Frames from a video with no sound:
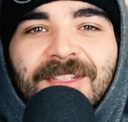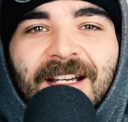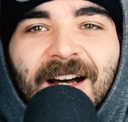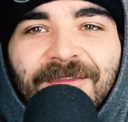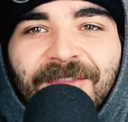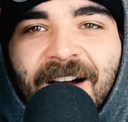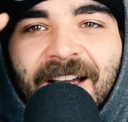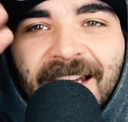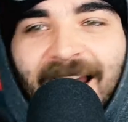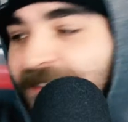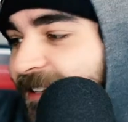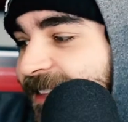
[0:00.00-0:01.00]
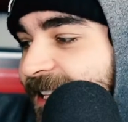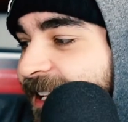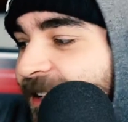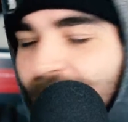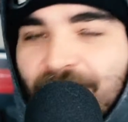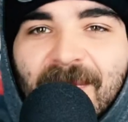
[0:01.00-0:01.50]
they got fucking
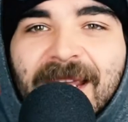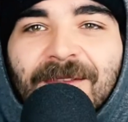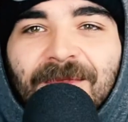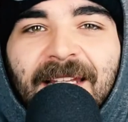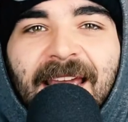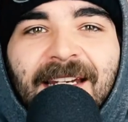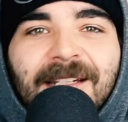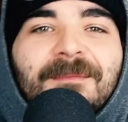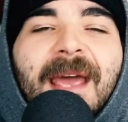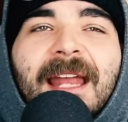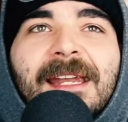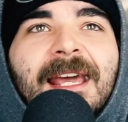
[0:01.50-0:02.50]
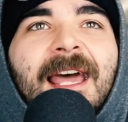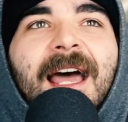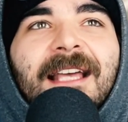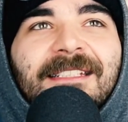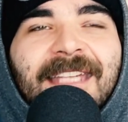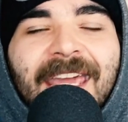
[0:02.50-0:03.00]
everything weed related, man. It's